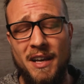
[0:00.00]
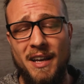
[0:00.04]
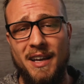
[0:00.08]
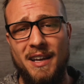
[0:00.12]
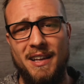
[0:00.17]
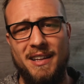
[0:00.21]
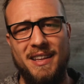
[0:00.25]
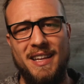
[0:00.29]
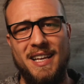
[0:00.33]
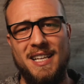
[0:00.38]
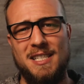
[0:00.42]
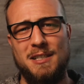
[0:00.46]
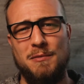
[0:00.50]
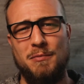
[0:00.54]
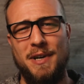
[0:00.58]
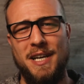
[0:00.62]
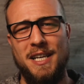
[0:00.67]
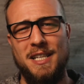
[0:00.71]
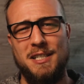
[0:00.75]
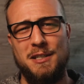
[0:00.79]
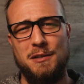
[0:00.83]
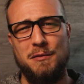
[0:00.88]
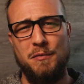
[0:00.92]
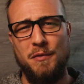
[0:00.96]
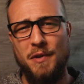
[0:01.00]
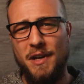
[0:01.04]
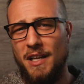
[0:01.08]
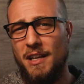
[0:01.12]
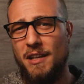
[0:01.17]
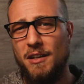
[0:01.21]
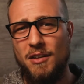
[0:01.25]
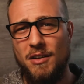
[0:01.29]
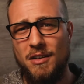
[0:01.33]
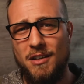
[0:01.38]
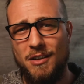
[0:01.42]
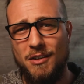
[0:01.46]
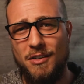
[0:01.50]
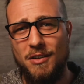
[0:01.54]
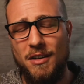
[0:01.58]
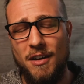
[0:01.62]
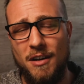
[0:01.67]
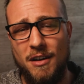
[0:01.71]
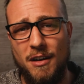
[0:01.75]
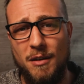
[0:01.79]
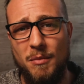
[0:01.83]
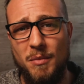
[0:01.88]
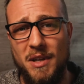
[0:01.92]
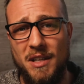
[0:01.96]
and that's why it's really not a good
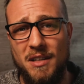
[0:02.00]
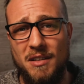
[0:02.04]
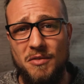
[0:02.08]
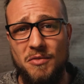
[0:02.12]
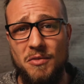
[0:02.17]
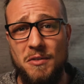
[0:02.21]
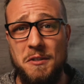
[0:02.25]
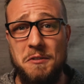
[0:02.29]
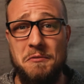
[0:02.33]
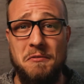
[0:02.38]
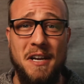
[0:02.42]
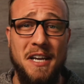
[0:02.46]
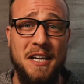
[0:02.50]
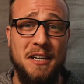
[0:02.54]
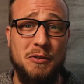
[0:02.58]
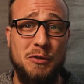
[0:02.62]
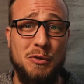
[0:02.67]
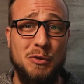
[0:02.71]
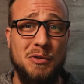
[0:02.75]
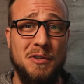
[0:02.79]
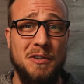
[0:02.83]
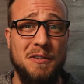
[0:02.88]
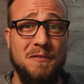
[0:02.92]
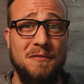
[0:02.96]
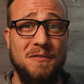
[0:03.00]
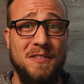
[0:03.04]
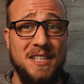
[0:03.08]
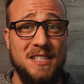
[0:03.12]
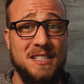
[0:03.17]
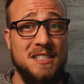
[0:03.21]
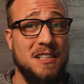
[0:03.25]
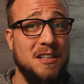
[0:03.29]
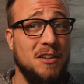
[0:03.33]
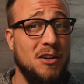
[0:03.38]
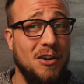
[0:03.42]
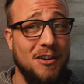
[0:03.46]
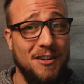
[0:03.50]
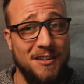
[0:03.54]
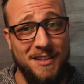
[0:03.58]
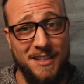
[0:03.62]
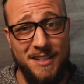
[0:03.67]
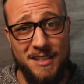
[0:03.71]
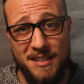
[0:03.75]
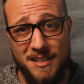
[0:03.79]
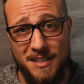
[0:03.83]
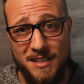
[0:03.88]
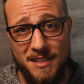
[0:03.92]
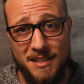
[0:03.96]
argument if you're trying to convince an
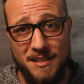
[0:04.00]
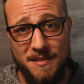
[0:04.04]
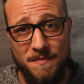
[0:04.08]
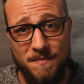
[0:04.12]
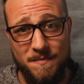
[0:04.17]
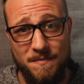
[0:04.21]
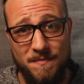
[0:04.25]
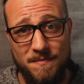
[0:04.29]
audience.